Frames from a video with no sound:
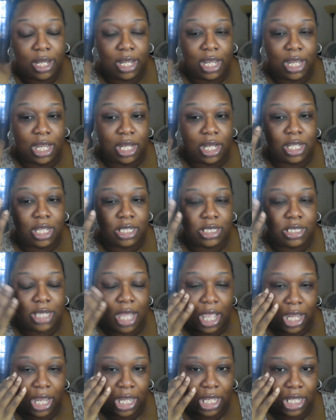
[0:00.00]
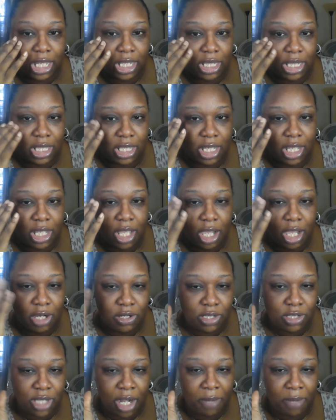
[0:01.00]
it looks like the
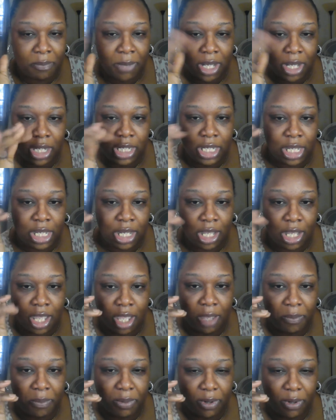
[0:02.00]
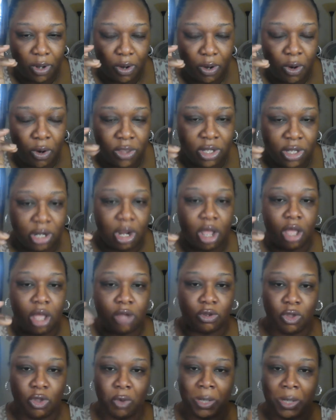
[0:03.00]
colors are muddying up, or they're all
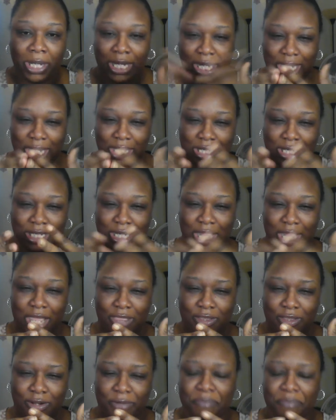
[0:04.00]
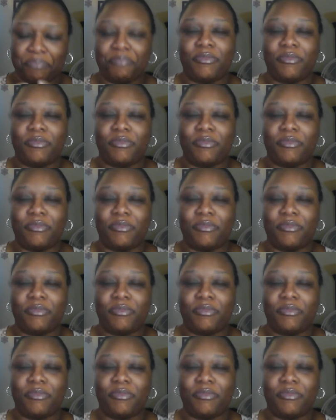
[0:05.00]
going in together,